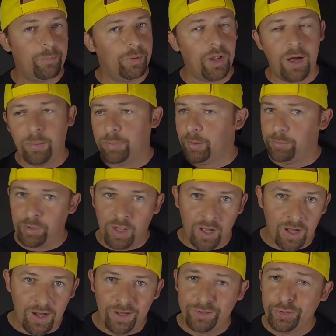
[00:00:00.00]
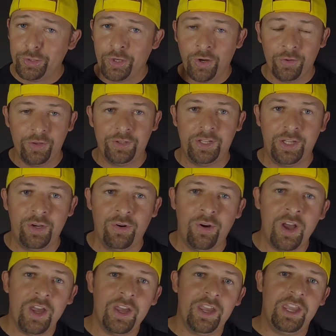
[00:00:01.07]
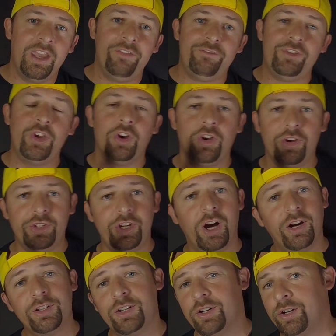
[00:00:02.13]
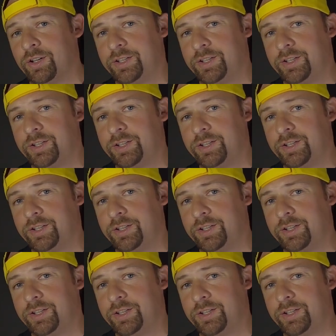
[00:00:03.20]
blah, blah, blah, you know the deal. If you're younger,